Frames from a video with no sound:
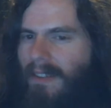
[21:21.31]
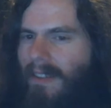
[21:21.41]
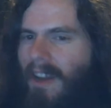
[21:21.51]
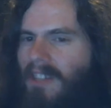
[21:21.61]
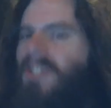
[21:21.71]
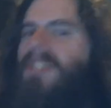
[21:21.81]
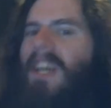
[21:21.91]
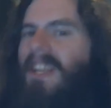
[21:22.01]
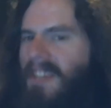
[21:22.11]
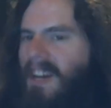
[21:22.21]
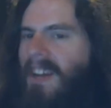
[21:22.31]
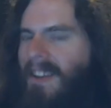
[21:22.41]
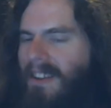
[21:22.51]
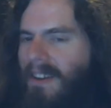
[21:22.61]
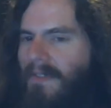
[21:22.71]
a shit
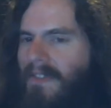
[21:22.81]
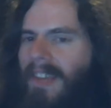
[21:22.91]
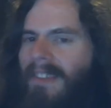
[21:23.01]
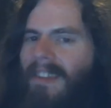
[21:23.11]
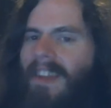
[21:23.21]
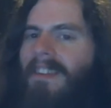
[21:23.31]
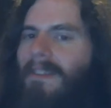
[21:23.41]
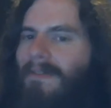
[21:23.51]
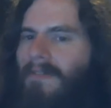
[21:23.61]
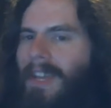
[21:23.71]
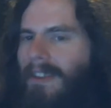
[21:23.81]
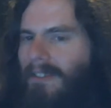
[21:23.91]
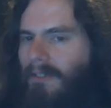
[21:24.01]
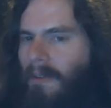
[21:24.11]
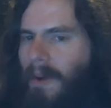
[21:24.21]
ton of things inconvenient
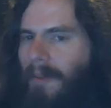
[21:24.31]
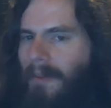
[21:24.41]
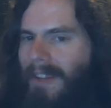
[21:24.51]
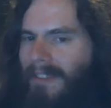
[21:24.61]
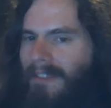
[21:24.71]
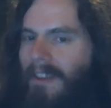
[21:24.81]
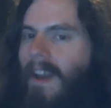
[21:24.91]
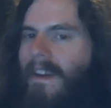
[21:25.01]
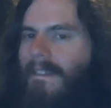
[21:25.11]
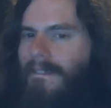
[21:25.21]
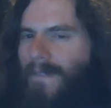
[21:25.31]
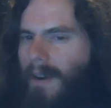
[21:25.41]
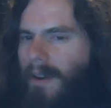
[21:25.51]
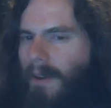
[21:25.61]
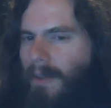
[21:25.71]
to Republicans
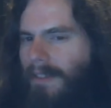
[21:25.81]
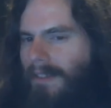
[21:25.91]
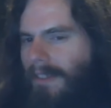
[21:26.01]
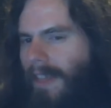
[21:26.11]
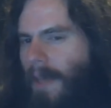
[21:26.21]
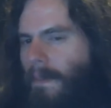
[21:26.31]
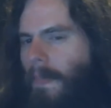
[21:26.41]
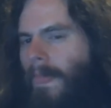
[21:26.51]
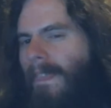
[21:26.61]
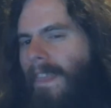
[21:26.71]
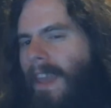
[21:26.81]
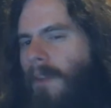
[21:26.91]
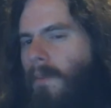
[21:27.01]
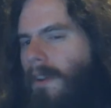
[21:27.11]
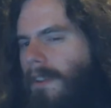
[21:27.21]
very recently
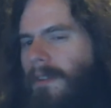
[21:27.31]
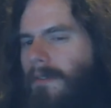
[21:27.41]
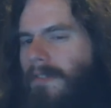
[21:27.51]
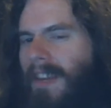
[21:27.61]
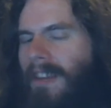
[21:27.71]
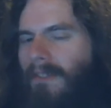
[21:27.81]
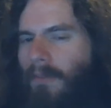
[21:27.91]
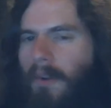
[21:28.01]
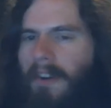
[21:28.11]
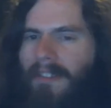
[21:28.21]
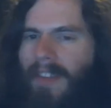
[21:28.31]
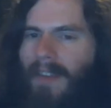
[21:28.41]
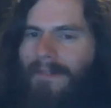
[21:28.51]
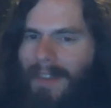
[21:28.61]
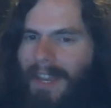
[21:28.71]
and one of those things was
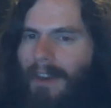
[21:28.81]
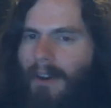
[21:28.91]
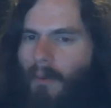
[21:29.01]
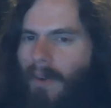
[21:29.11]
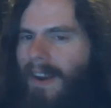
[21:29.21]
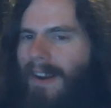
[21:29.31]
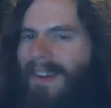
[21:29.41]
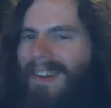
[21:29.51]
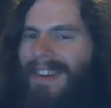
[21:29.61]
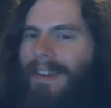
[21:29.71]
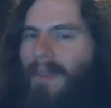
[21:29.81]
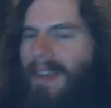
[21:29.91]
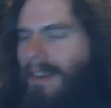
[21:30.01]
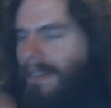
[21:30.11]
a video where because